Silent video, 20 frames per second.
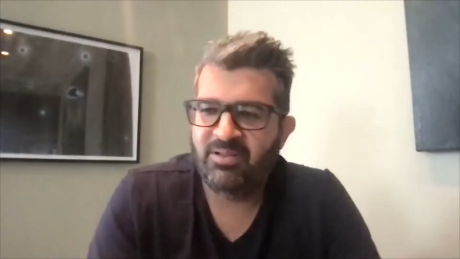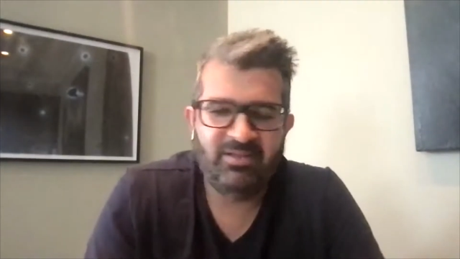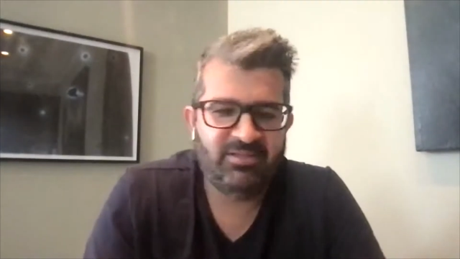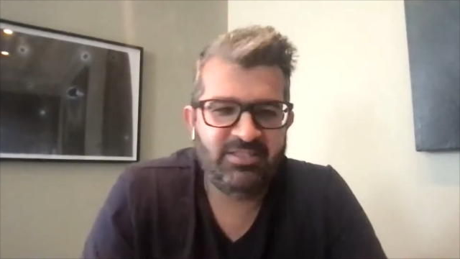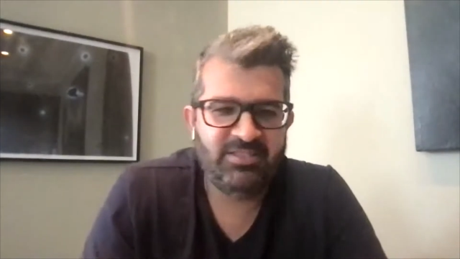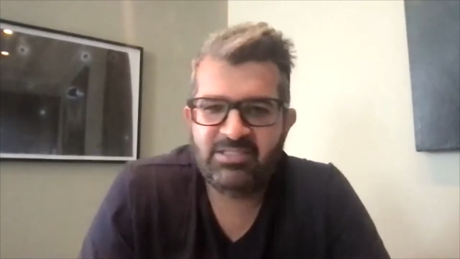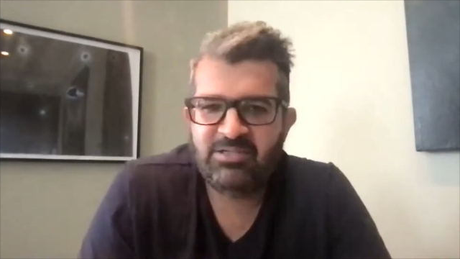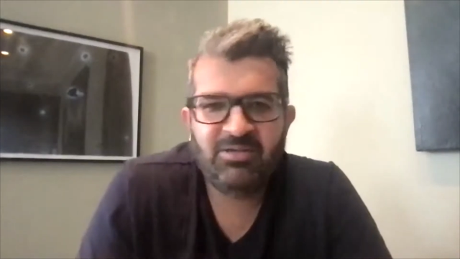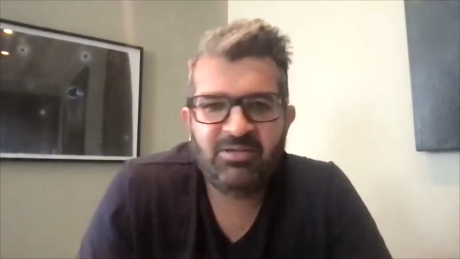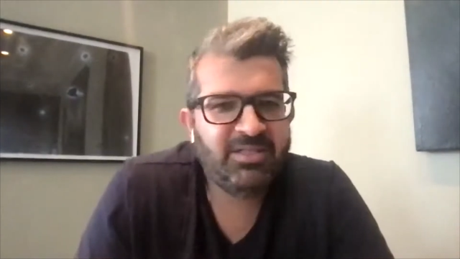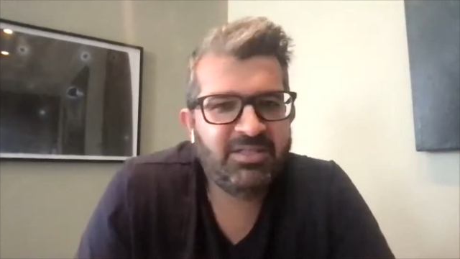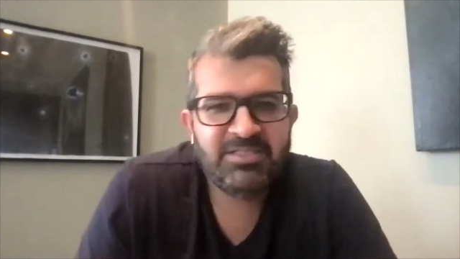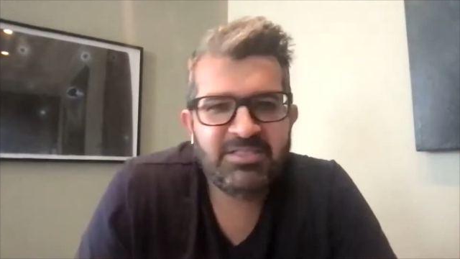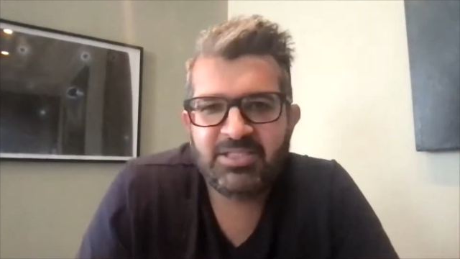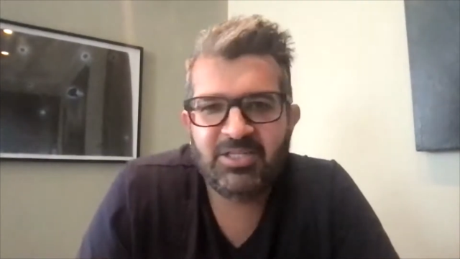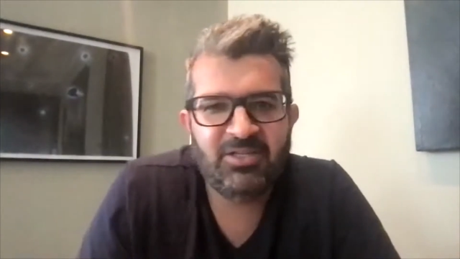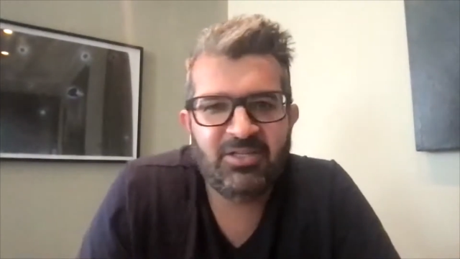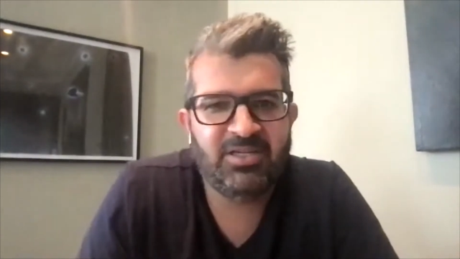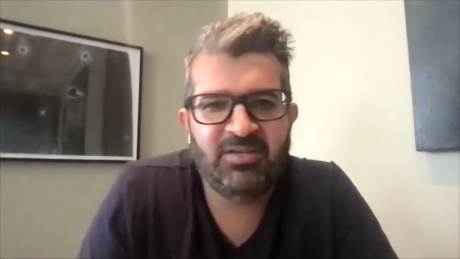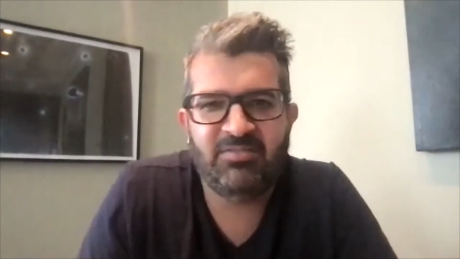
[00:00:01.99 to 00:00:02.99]
just look at the
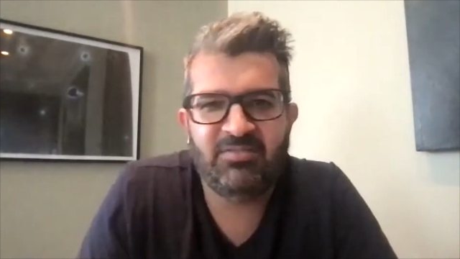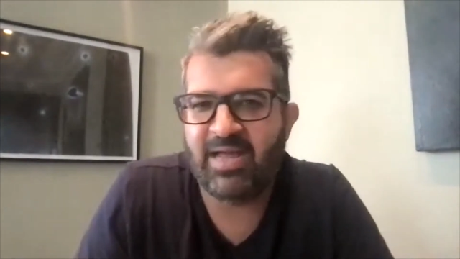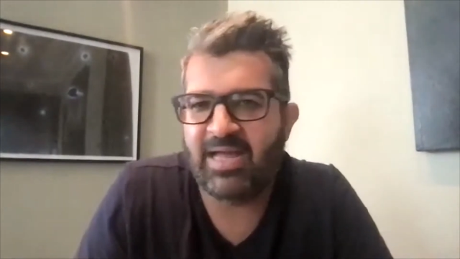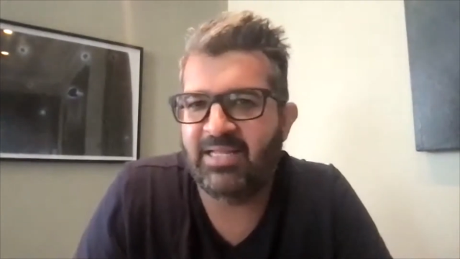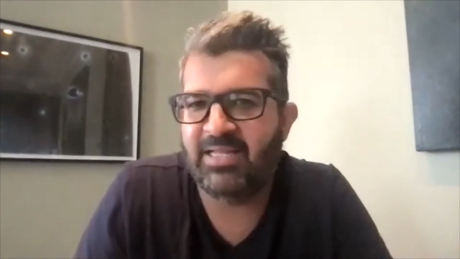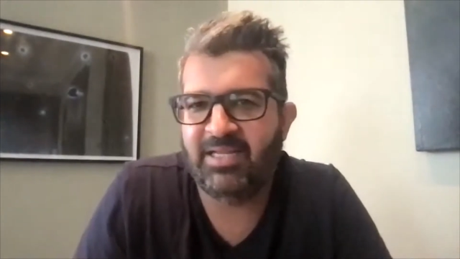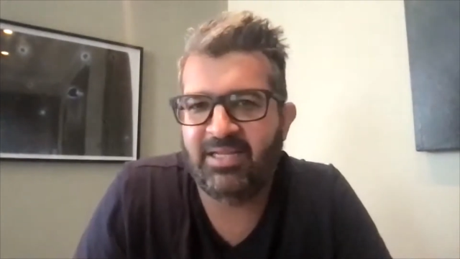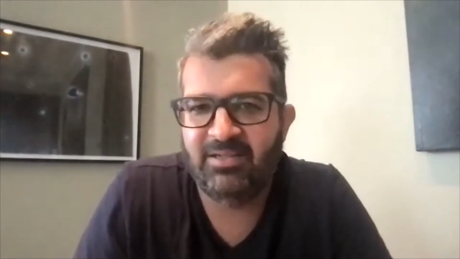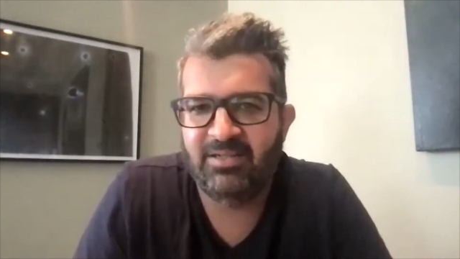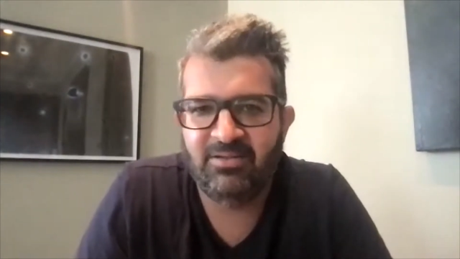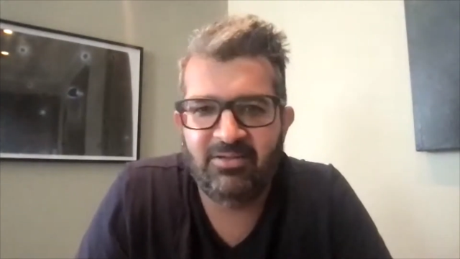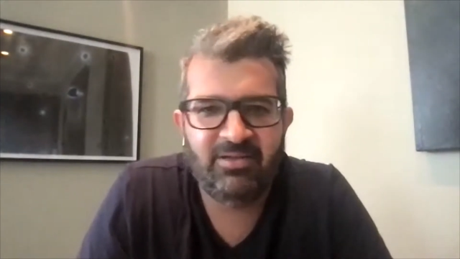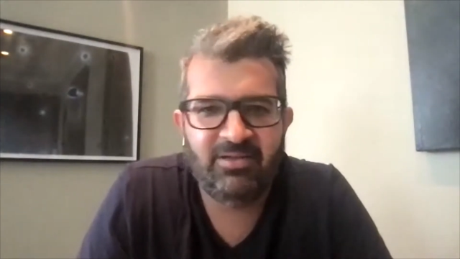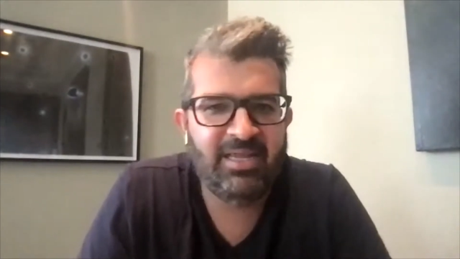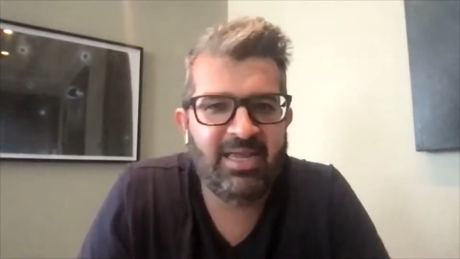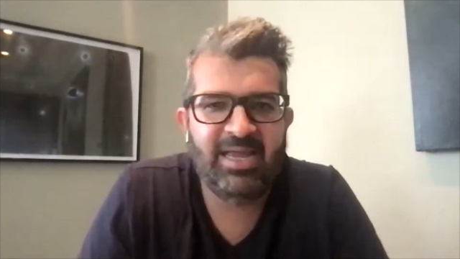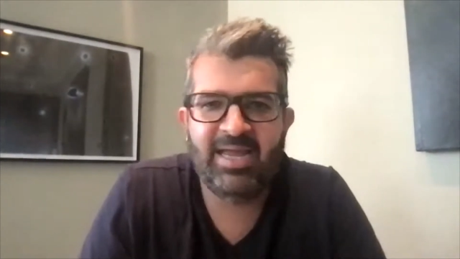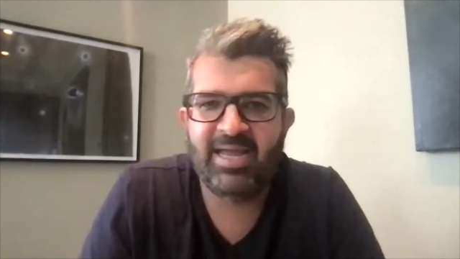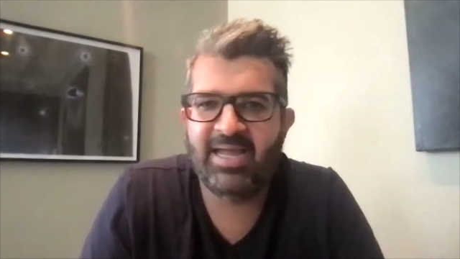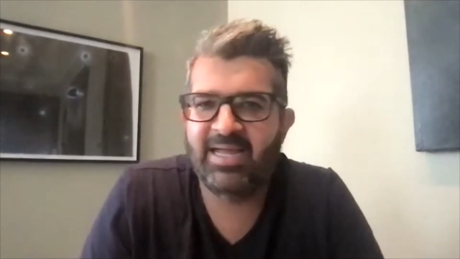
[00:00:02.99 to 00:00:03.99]
Silicon Valley. Look
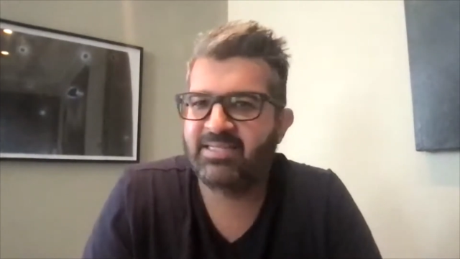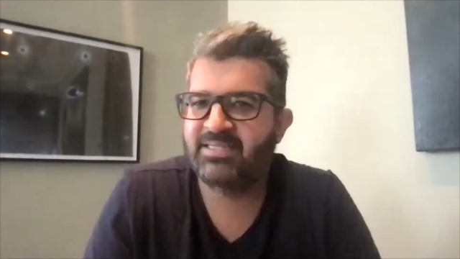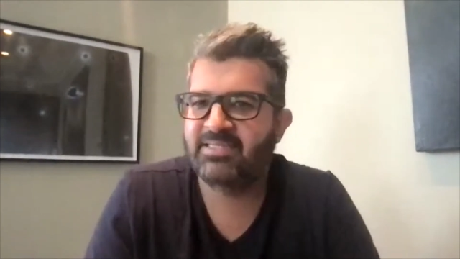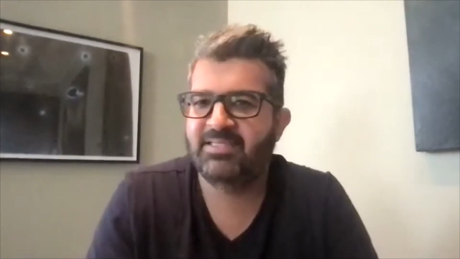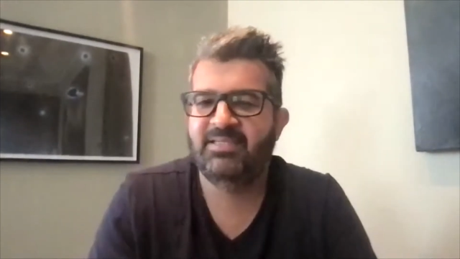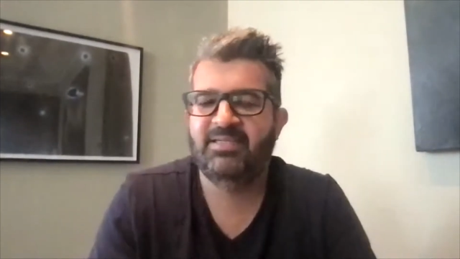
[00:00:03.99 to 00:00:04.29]
at